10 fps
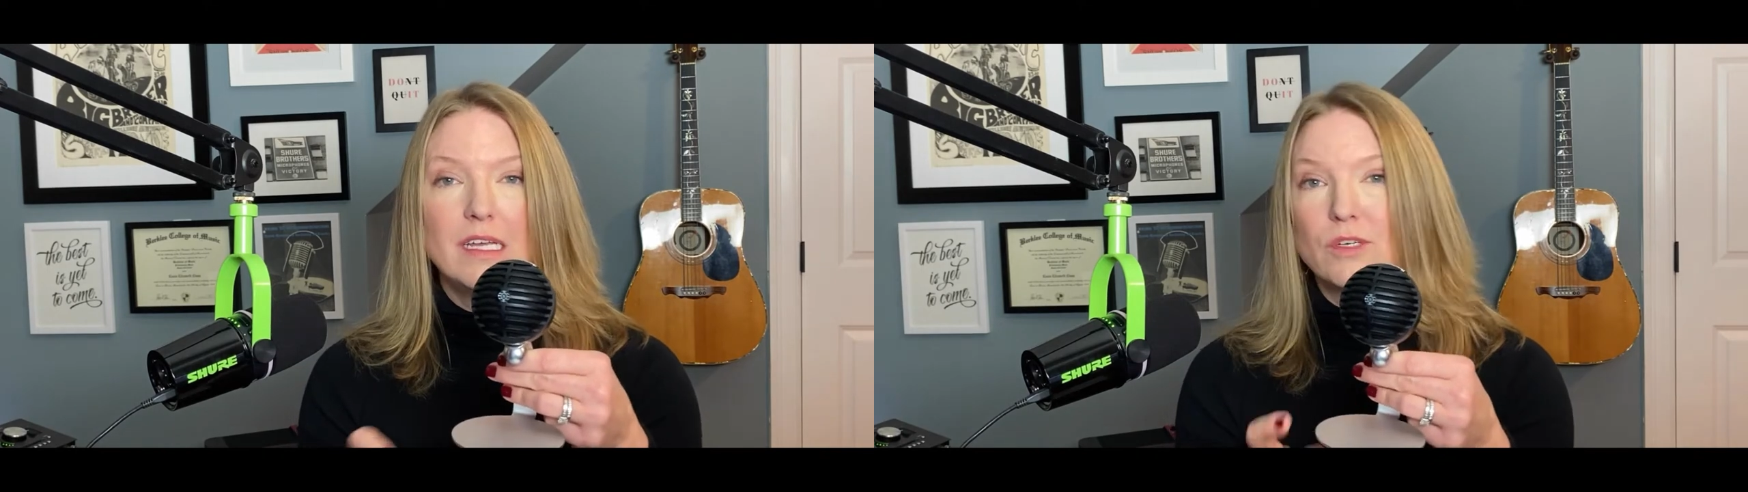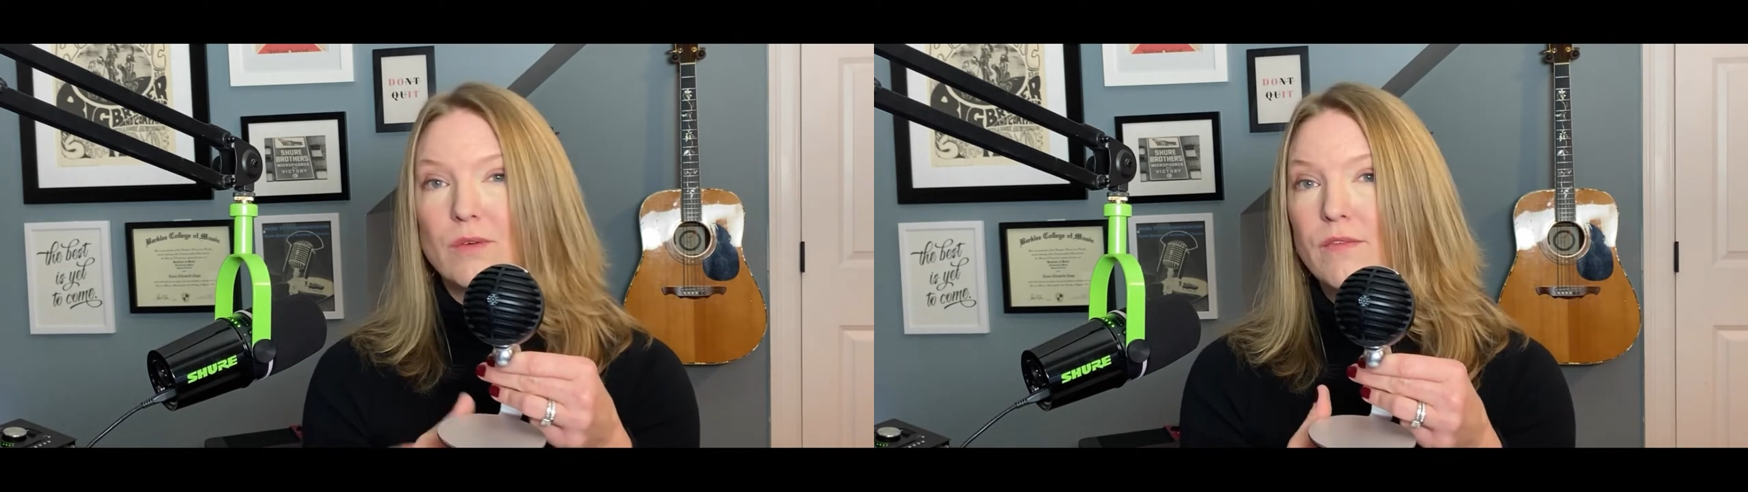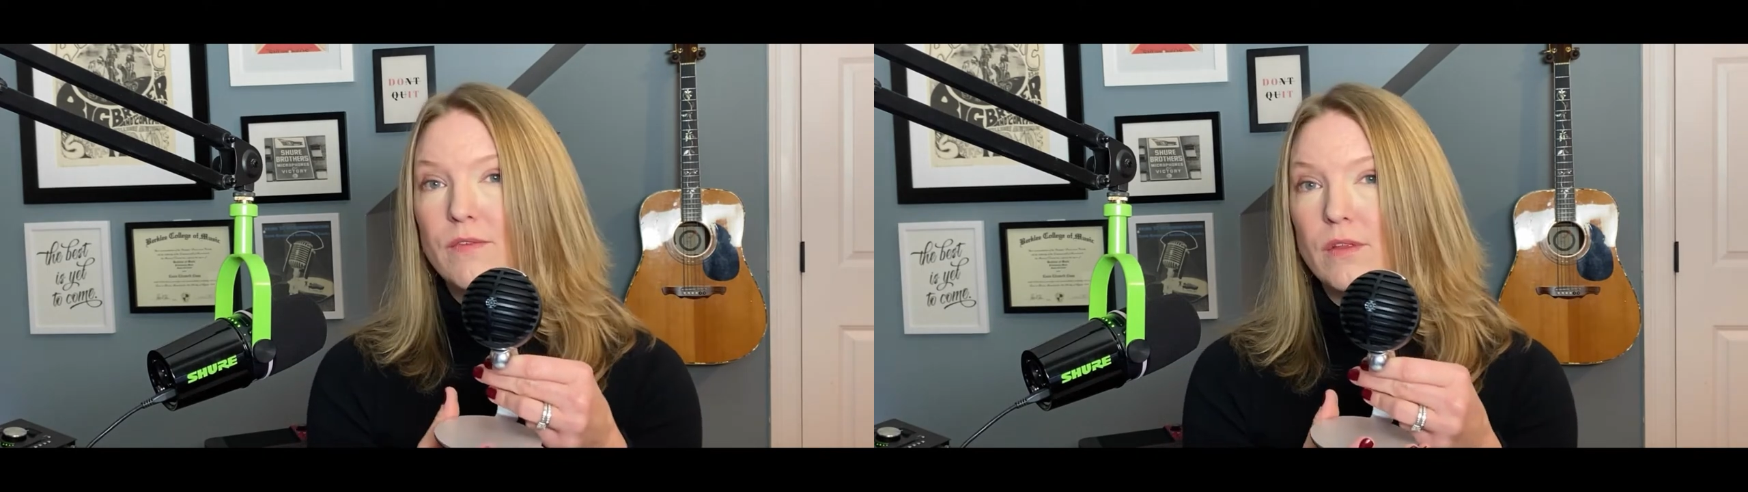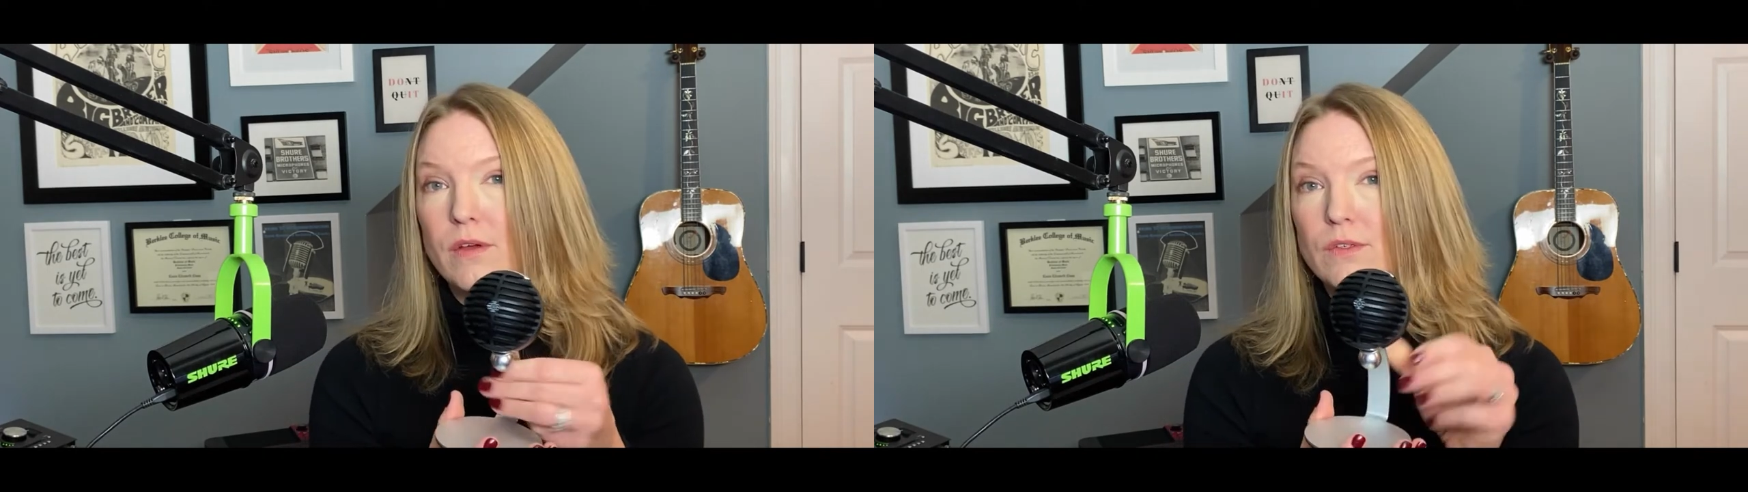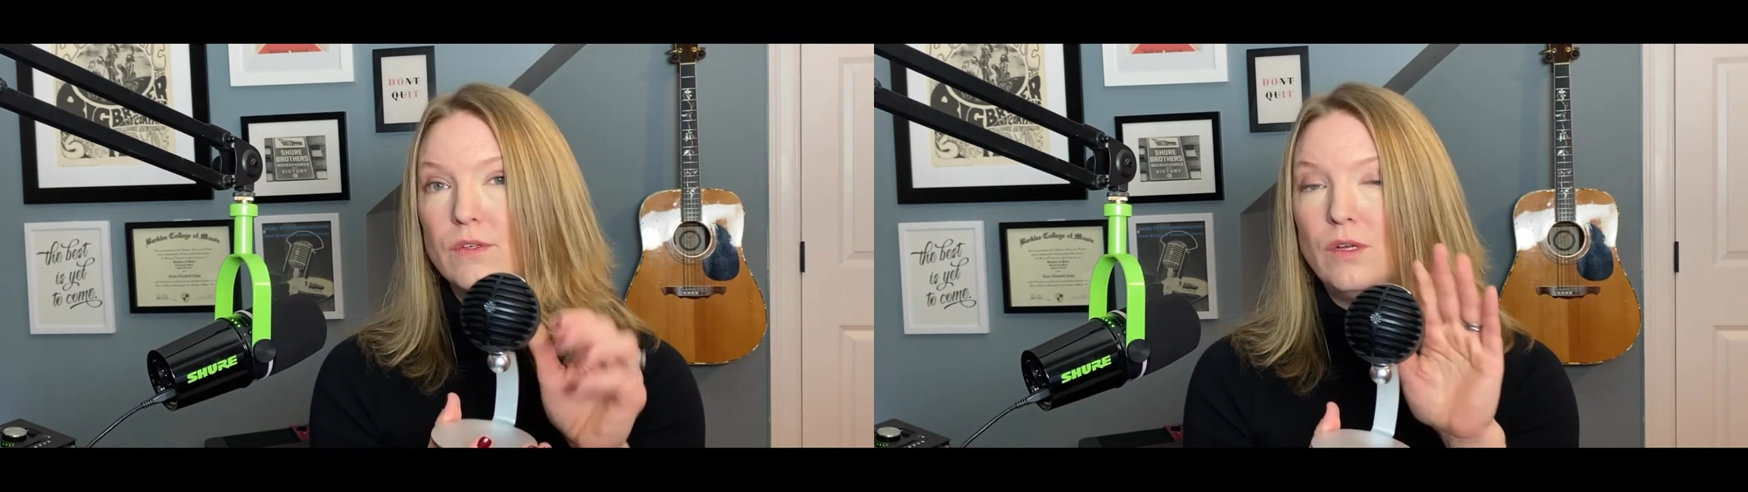is great for
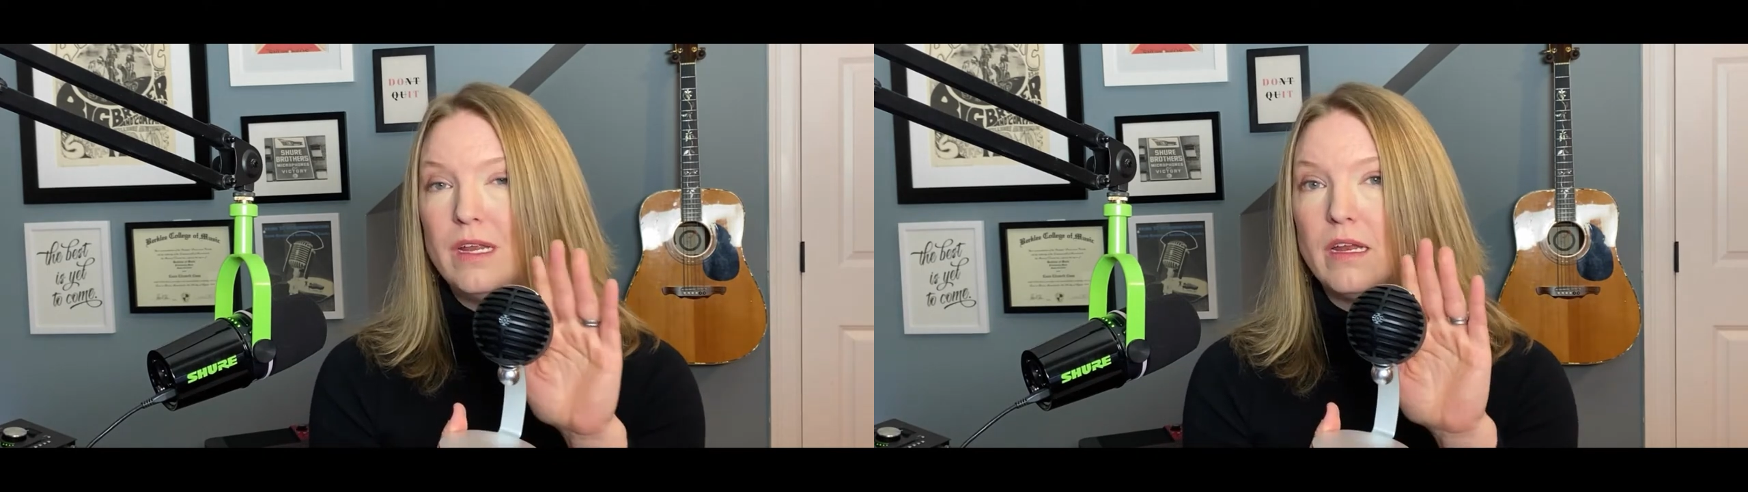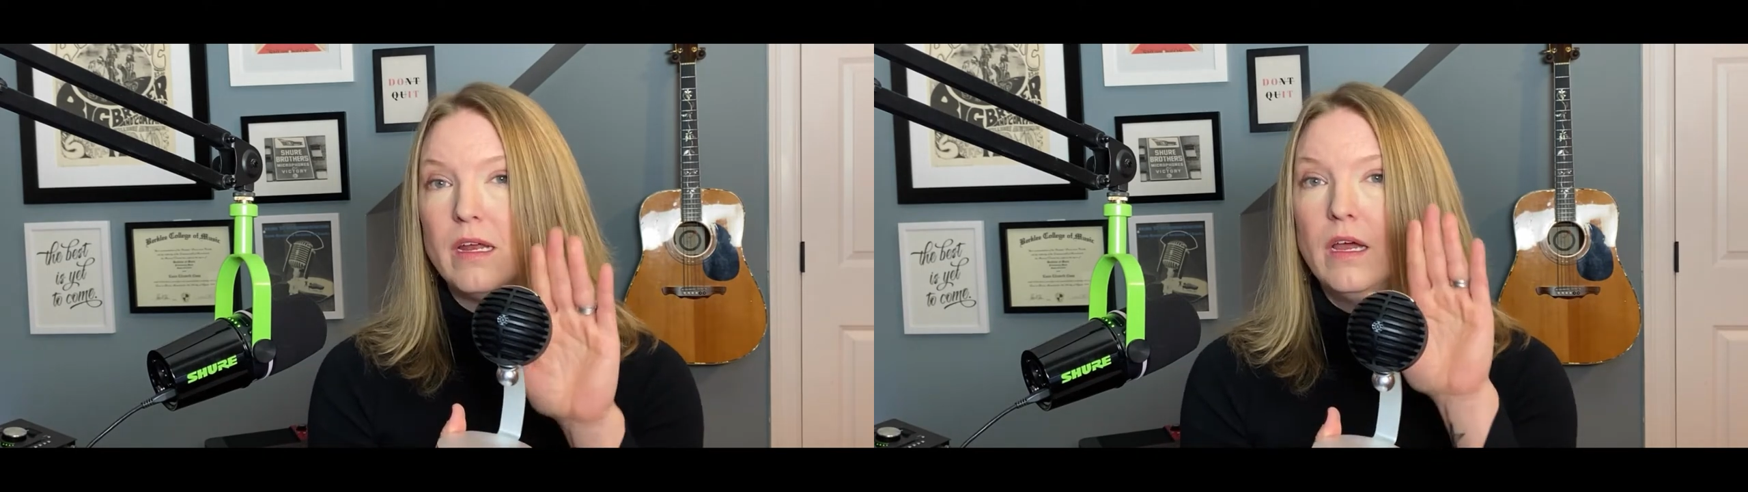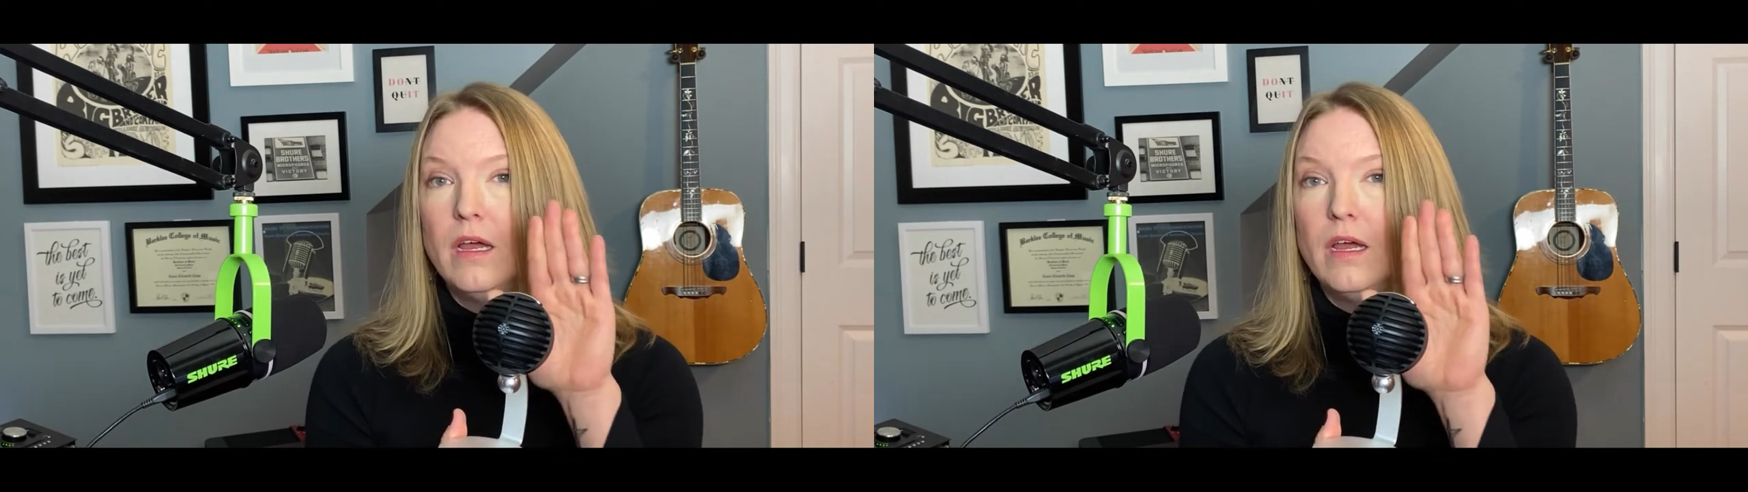those who need